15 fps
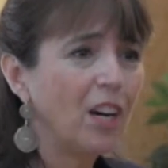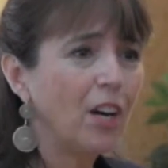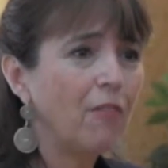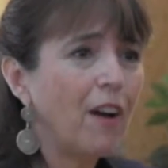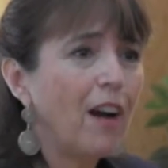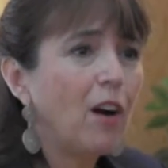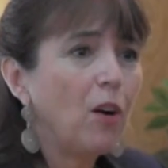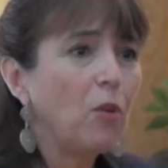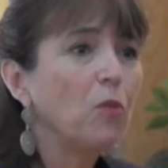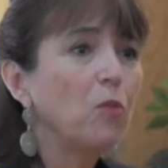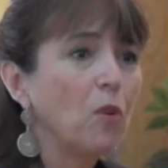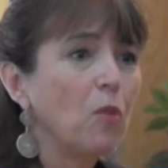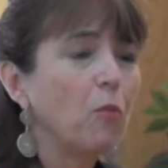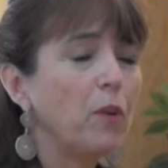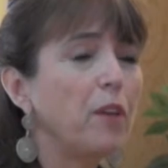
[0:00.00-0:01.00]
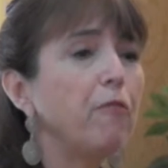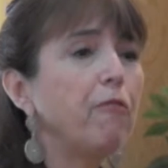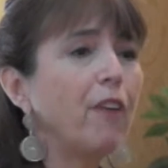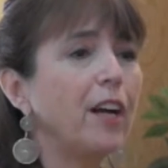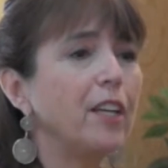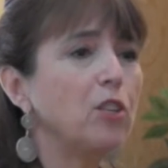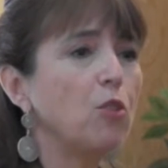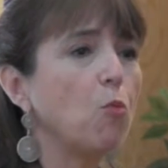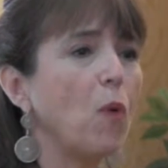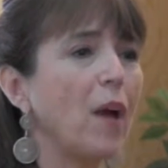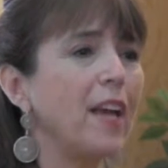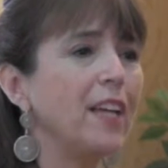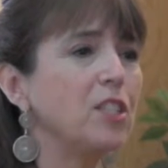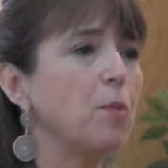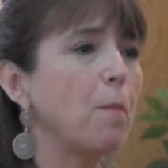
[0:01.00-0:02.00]
of how we find a
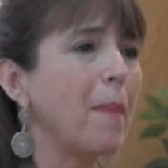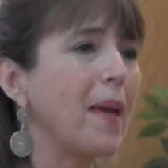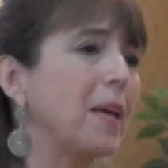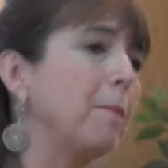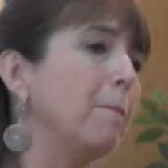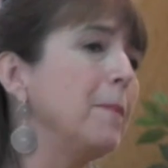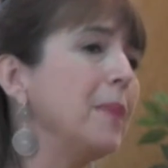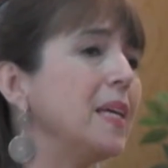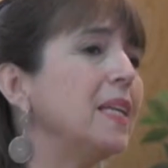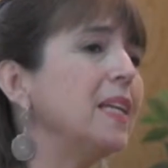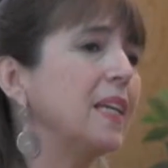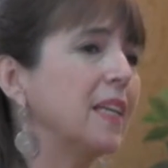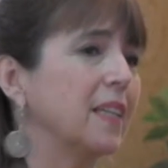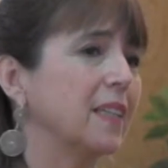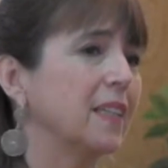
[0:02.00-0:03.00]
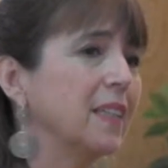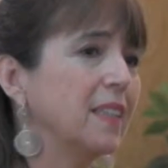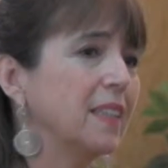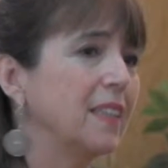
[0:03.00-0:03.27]
way to make meaning